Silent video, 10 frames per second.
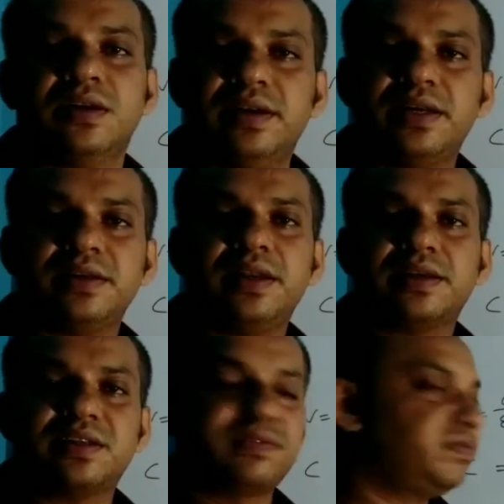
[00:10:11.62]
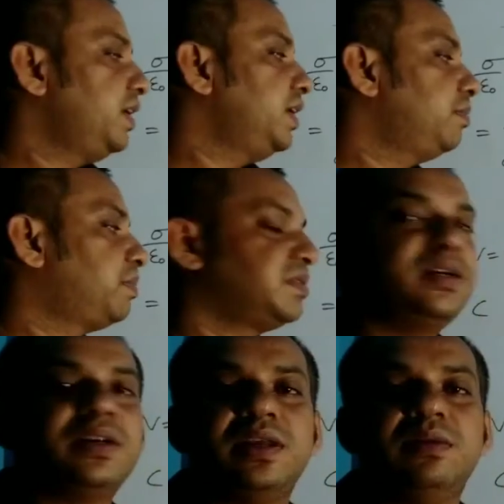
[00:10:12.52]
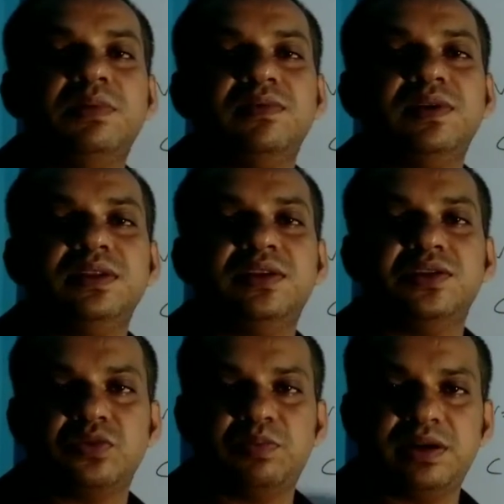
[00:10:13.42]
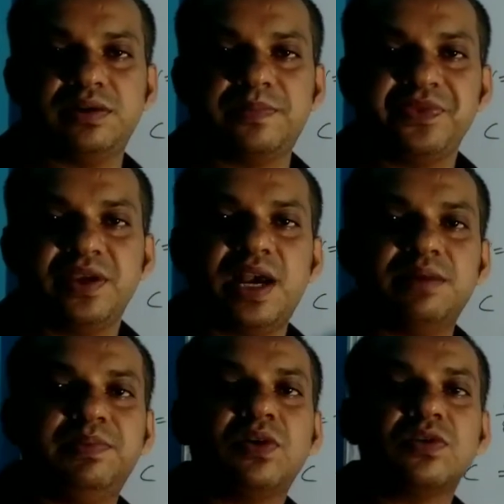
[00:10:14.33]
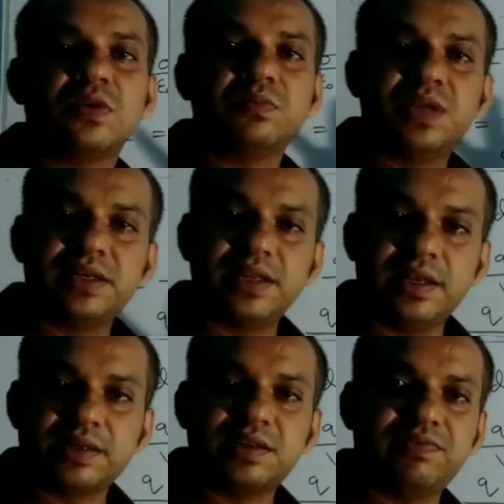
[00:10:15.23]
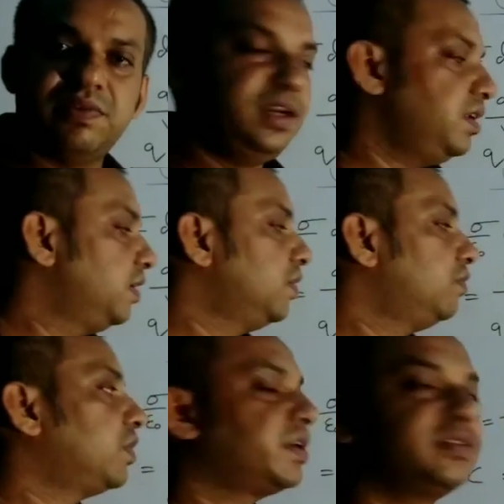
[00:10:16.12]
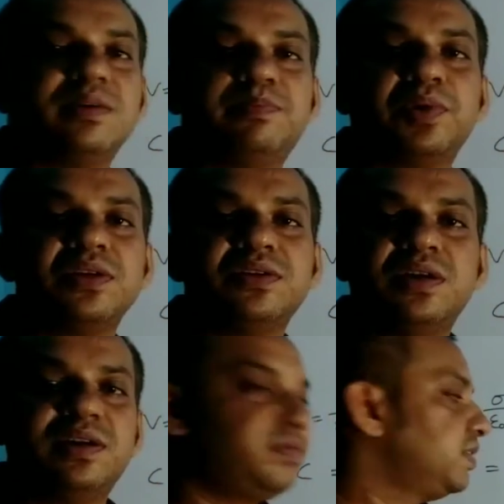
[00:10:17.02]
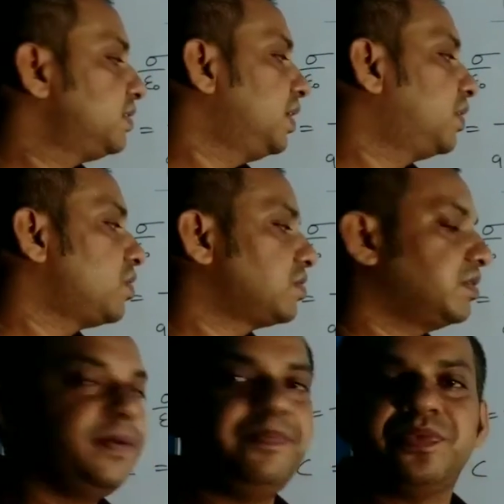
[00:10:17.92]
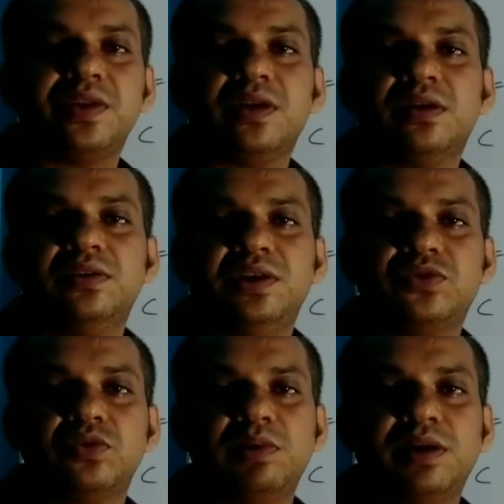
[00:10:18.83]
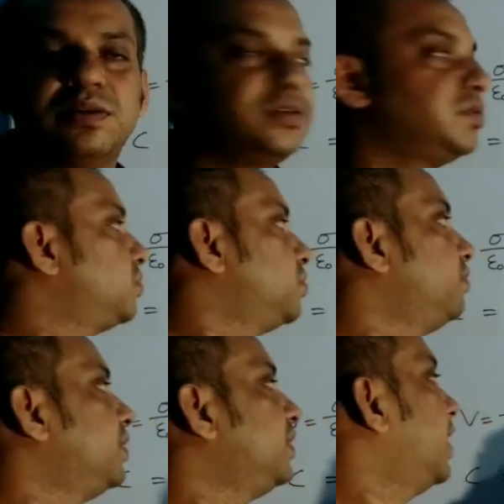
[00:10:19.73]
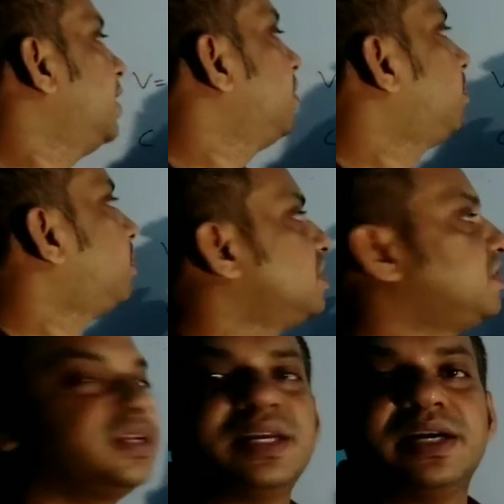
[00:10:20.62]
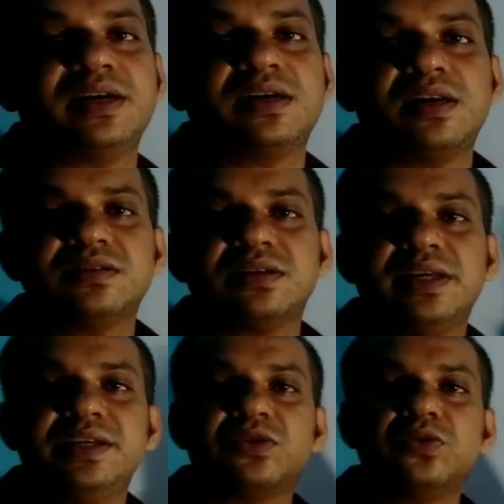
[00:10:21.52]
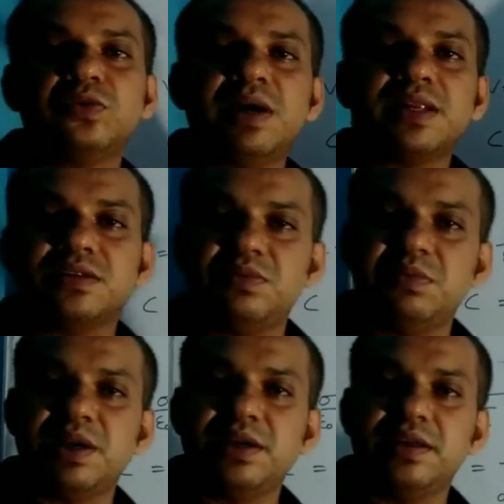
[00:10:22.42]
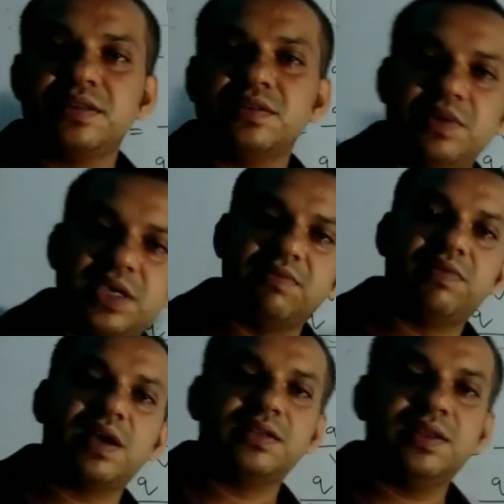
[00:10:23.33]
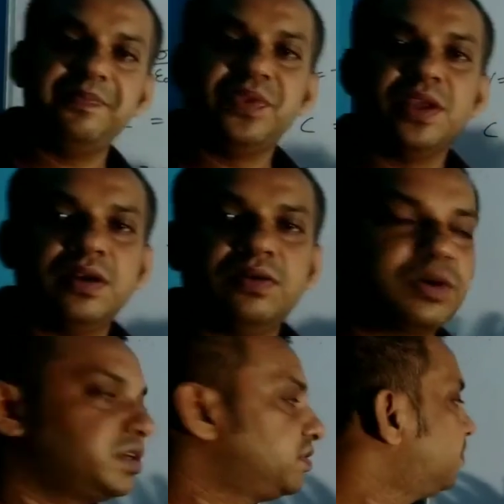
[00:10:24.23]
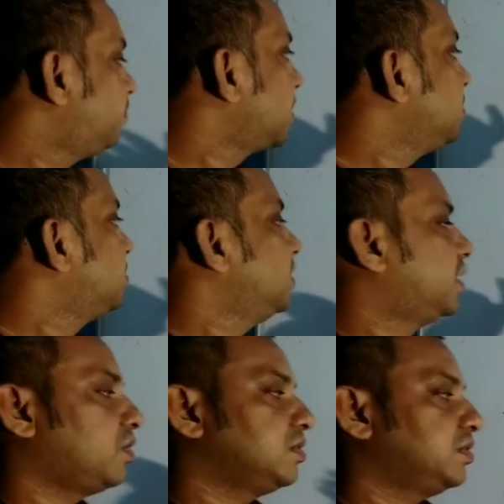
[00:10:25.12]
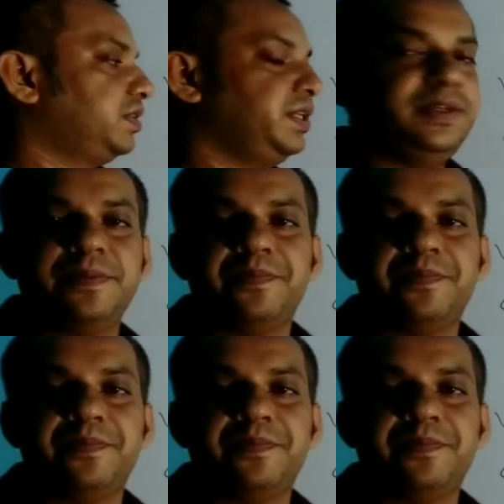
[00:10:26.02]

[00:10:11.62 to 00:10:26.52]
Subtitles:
net electric field present in between these two plates. And because of that electric field, what is the potential difference across these two plates? So with the help of potential gradient relation E is equal to minus dV by dx, we can find what is the potential across these